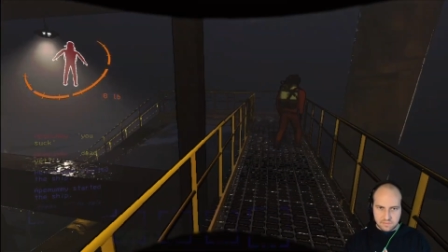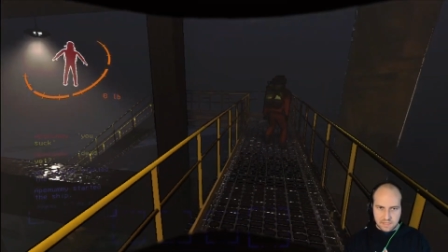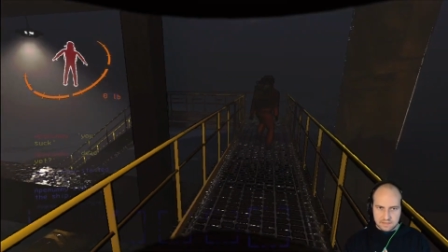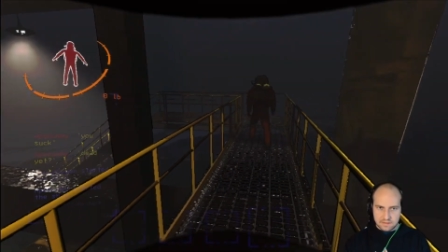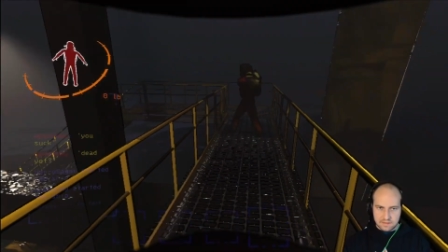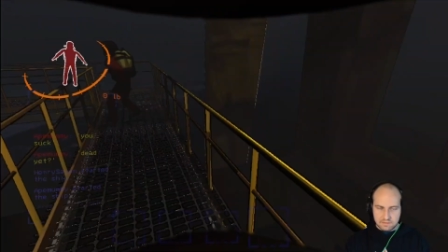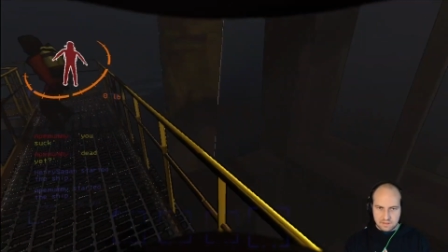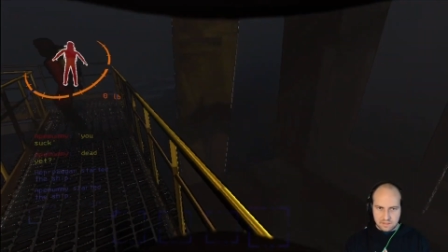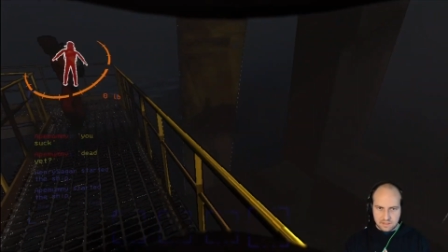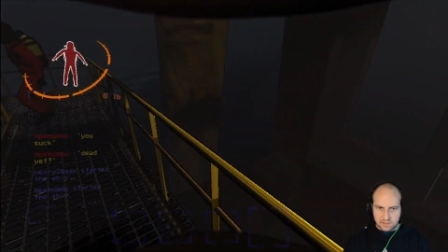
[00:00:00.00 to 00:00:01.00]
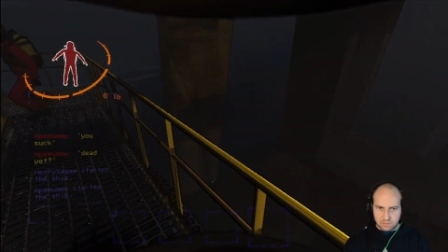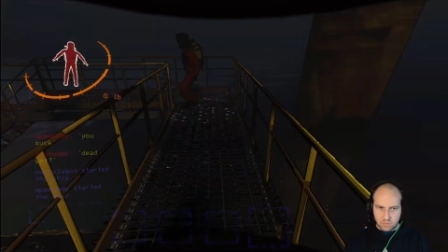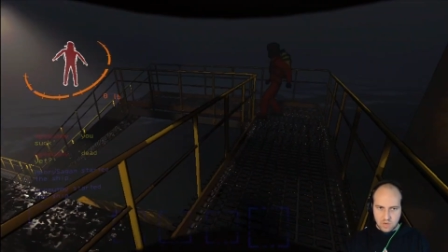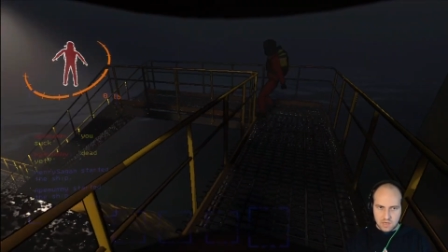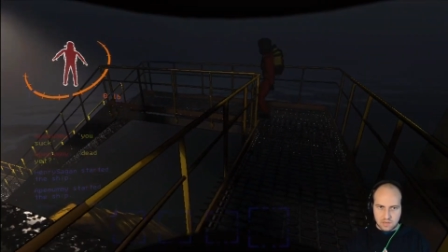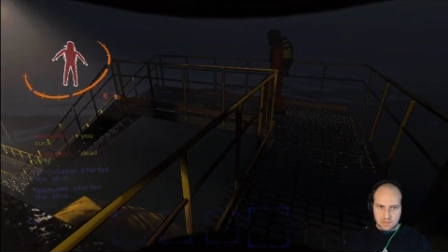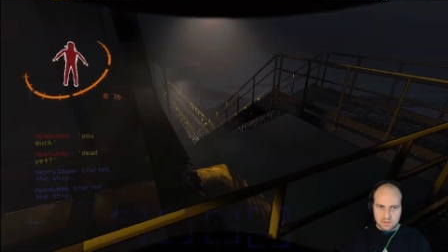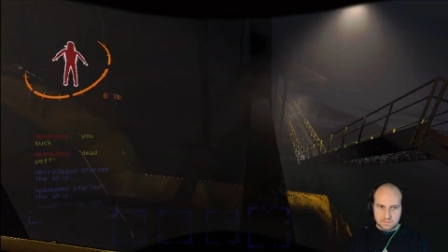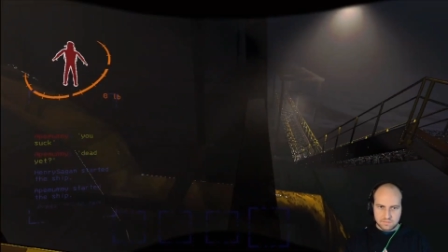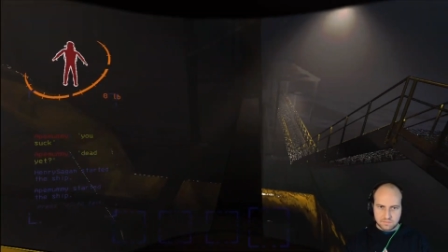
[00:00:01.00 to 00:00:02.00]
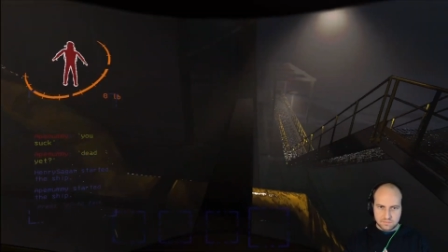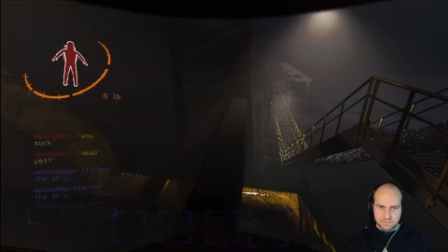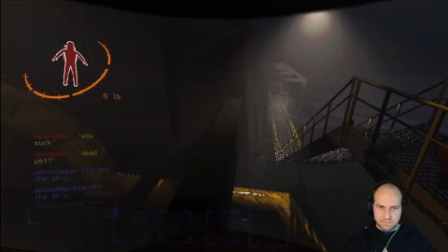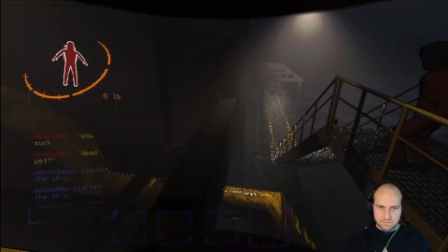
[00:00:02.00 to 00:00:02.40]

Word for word: I, I think that's just. I think that's just the water.